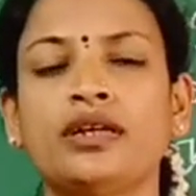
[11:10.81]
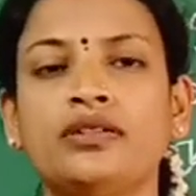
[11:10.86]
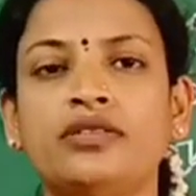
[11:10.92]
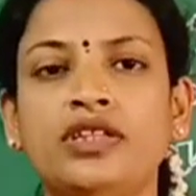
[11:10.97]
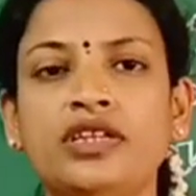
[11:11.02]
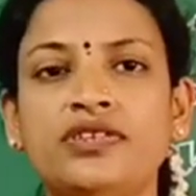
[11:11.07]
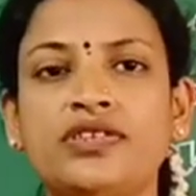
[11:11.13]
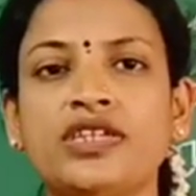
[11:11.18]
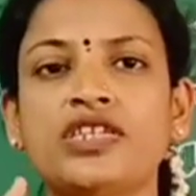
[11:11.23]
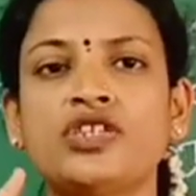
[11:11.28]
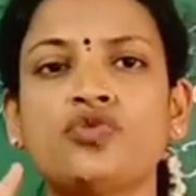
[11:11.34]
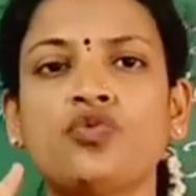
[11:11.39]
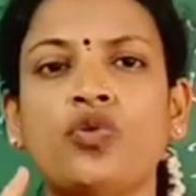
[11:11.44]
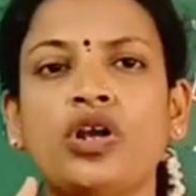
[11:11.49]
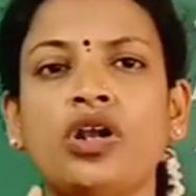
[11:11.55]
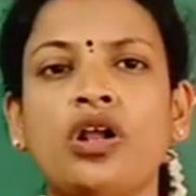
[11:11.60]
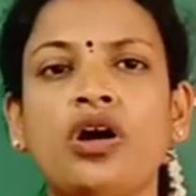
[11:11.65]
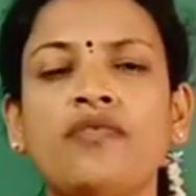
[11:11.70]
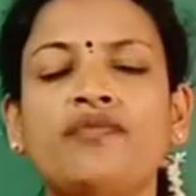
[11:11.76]
This is
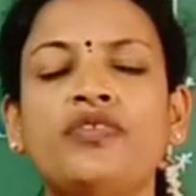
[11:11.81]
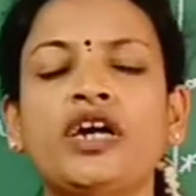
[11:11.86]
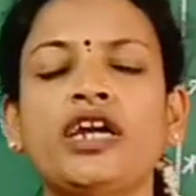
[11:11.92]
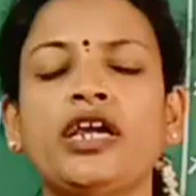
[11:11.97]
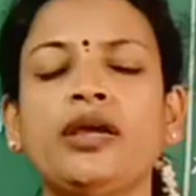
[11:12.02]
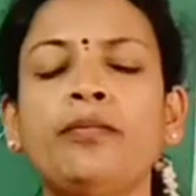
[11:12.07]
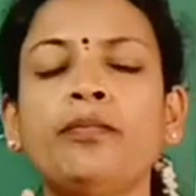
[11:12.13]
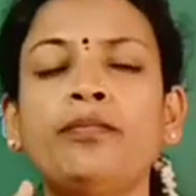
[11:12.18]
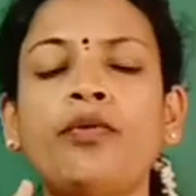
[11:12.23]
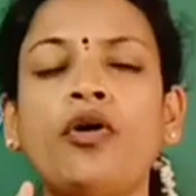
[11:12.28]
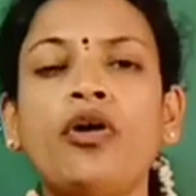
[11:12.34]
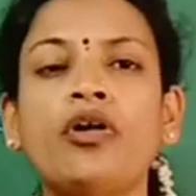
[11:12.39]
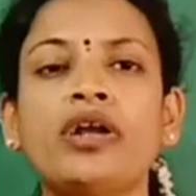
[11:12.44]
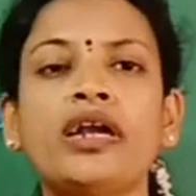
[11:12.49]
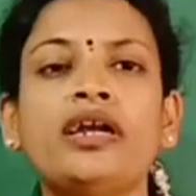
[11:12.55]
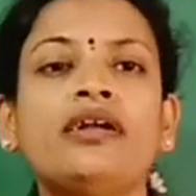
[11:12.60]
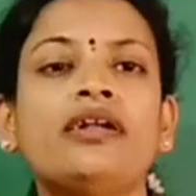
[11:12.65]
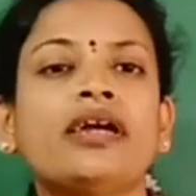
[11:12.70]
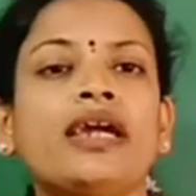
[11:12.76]
one of the
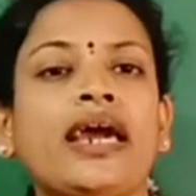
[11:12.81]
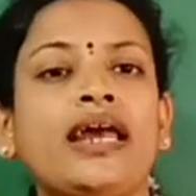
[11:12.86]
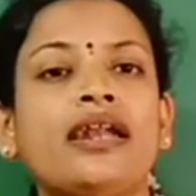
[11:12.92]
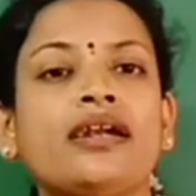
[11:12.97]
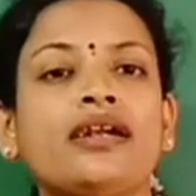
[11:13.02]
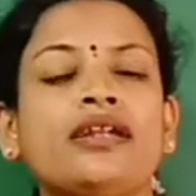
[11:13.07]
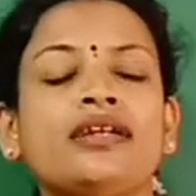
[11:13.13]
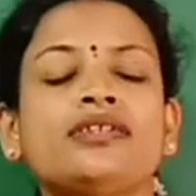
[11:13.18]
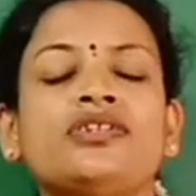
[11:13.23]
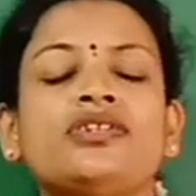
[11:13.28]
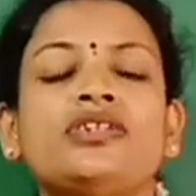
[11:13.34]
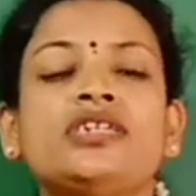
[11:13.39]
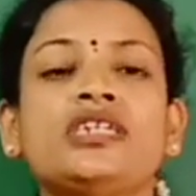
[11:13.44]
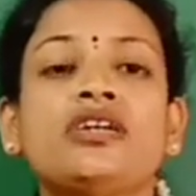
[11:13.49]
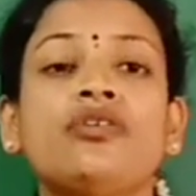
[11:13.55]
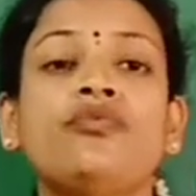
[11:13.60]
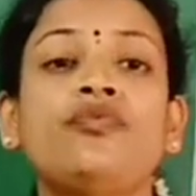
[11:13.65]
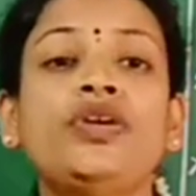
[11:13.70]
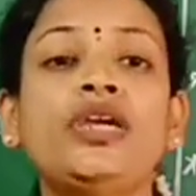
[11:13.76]
important characteristics
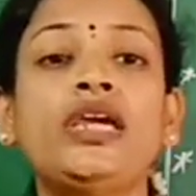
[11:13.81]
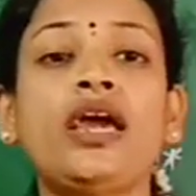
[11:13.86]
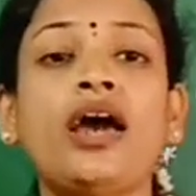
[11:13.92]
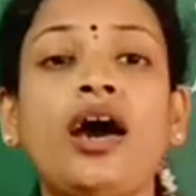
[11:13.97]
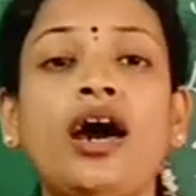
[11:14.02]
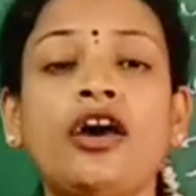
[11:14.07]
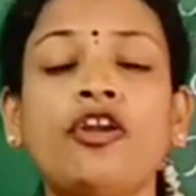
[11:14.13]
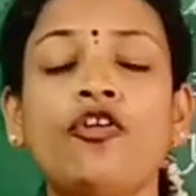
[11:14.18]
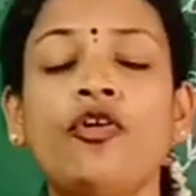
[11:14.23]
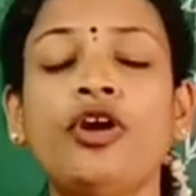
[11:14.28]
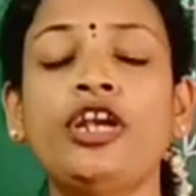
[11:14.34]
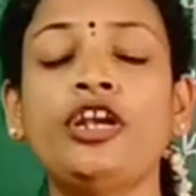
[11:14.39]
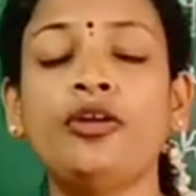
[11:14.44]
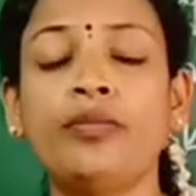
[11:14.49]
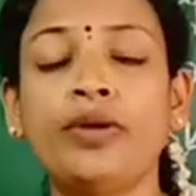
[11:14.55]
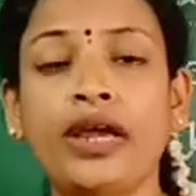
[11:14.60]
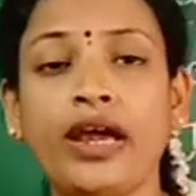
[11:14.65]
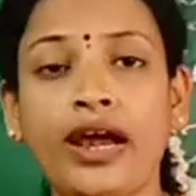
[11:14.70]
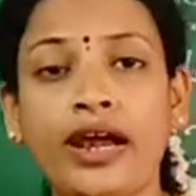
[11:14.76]
we are going to
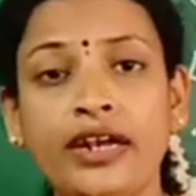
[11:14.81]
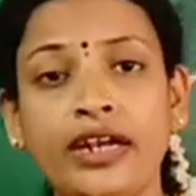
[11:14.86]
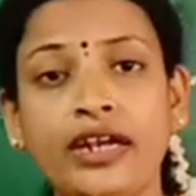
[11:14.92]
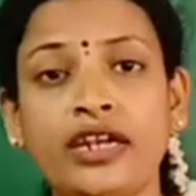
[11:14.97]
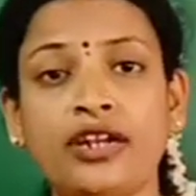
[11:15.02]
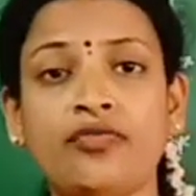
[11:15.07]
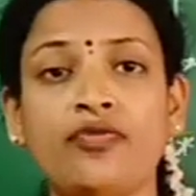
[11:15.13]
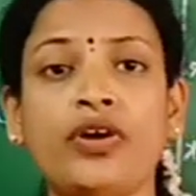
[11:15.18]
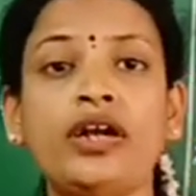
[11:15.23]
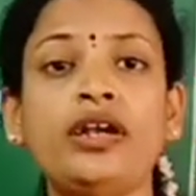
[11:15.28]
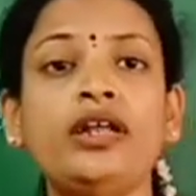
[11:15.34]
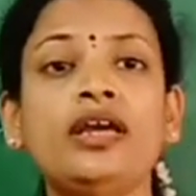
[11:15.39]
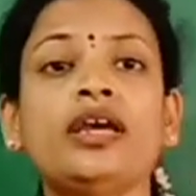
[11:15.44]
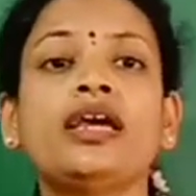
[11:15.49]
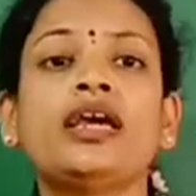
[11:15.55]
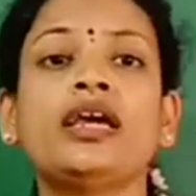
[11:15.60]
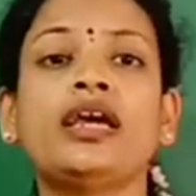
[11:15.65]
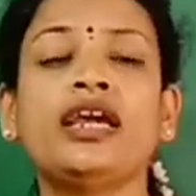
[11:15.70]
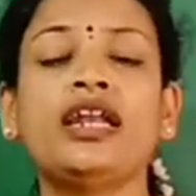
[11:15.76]
be
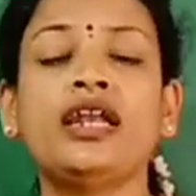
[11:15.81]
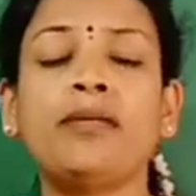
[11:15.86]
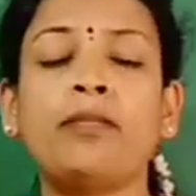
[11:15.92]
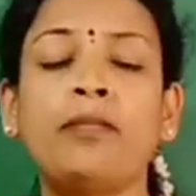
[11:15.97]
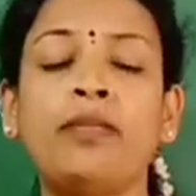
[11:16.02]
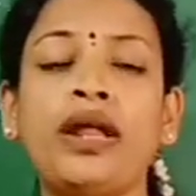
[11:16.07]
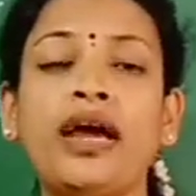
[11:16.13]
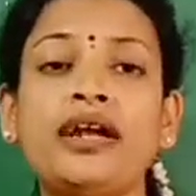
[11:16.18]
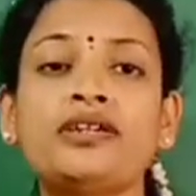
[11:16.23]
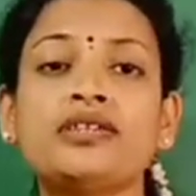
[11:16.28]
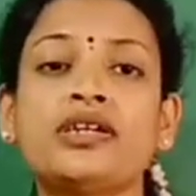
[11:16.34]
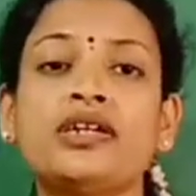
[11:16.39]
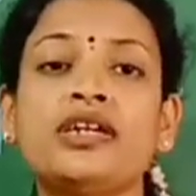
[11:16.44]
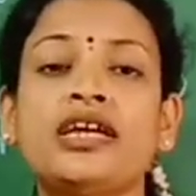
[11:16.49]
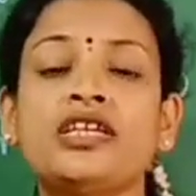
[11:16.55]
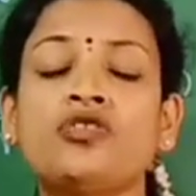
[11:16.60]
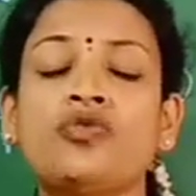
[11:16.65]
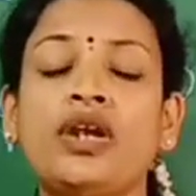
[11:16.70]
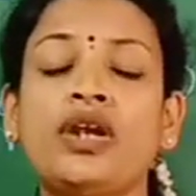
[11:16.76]
identified in the plants and
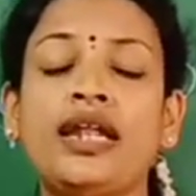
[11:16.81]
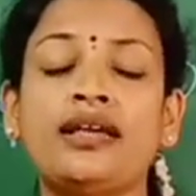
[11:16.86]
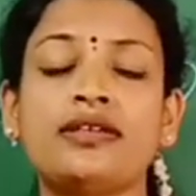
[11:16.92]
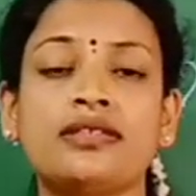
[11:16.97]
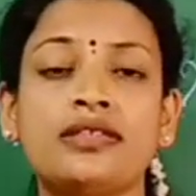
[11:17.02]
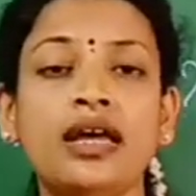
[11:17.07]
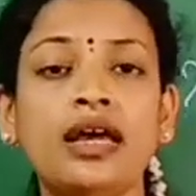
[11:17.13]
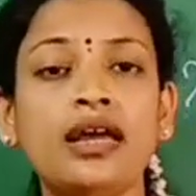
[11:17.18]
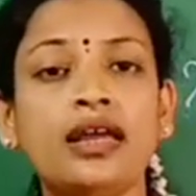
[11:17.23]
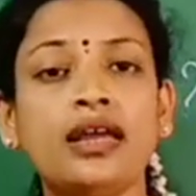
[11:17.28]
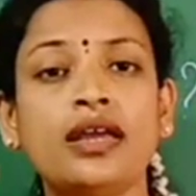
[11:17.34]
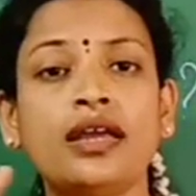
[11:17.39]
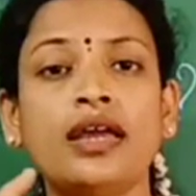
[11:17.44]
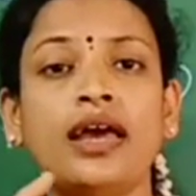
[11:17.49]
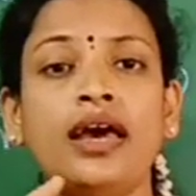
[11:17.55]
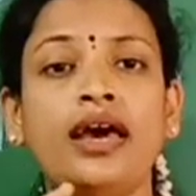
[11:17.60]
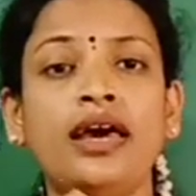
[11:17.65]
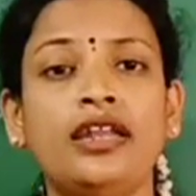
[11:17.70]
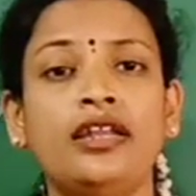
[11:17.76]
as well as
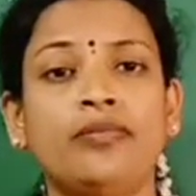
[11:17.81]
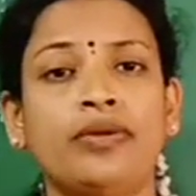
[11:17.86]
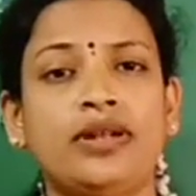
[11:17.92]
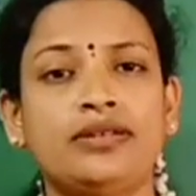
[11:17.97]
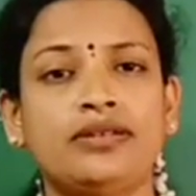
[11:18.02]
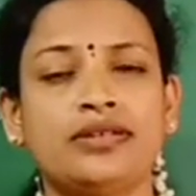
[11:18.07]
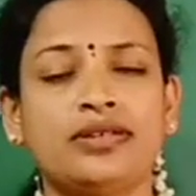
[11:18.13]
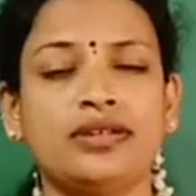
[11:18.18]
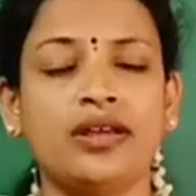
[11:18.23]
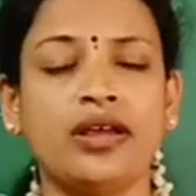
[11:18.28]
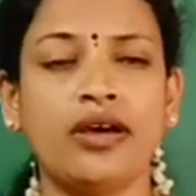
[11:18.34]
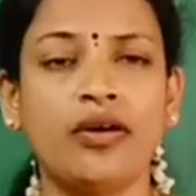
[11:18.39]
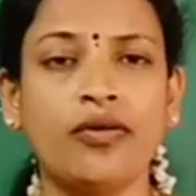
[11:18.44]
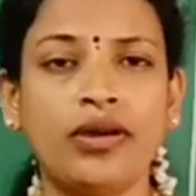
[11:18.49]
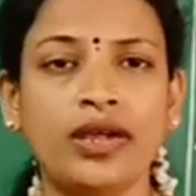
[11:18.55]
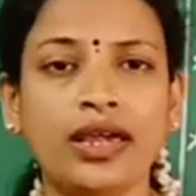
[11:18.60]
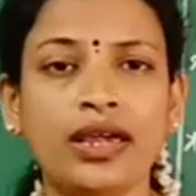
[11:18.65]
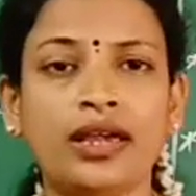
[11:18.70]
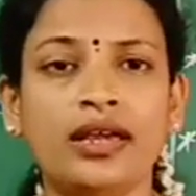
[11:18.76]
the animals.
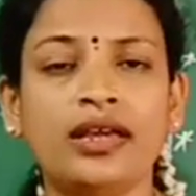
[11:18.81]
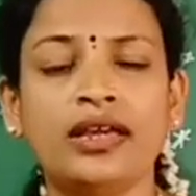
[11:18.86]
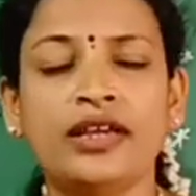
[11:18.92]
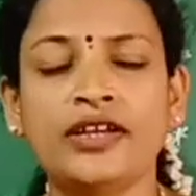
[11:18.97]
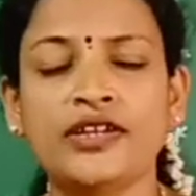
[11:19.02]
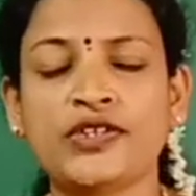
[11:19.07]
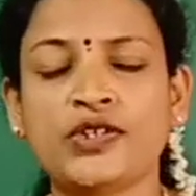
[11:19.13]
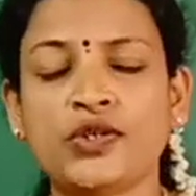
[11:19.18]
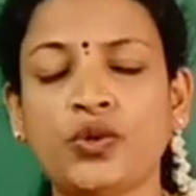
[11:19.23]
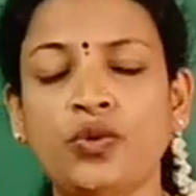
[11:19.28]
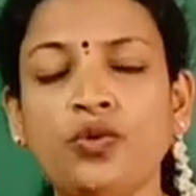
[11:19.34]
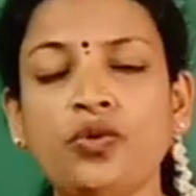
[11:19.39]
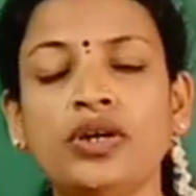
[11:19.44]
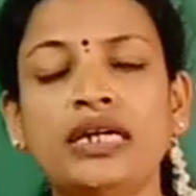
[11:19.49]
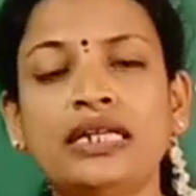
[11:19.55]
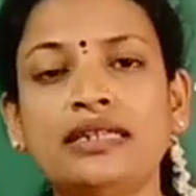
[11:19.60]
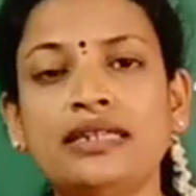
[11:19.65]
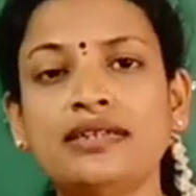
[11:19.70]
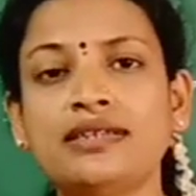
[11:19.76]
Okay,
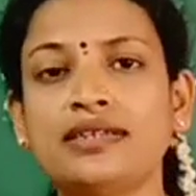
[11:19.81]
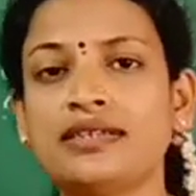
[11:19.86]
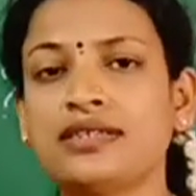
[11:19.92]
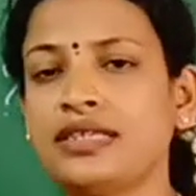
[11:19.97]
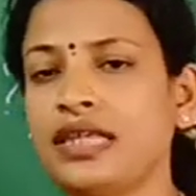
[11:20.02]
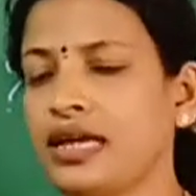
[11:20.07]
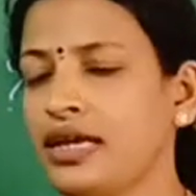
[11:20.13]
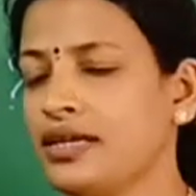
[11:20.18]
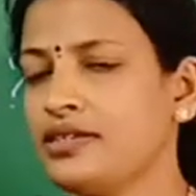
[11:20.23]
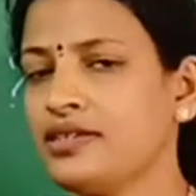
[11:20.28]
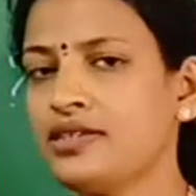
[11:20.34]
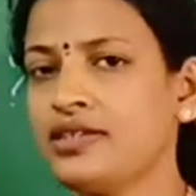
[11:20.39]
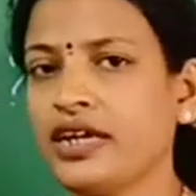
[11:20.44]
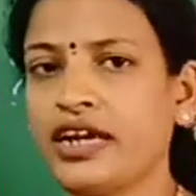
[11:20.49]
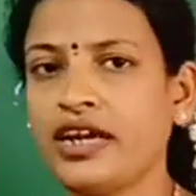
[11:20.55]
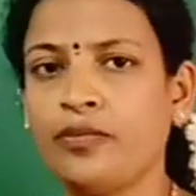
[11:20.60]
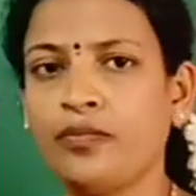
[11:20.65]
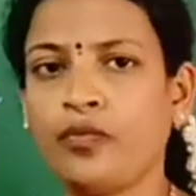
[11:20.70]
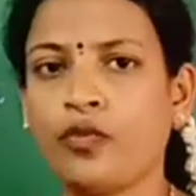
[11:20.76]
so this is the
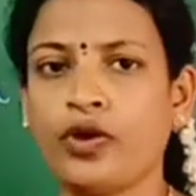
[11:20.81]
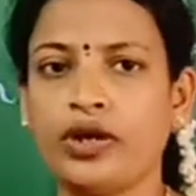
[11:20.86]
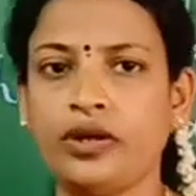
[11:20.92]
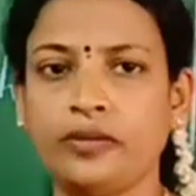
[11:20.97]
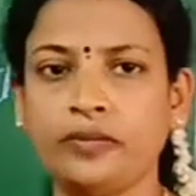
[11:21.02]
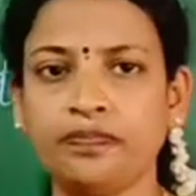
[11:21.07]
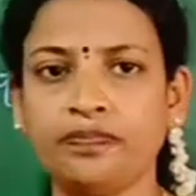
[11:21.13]
second point.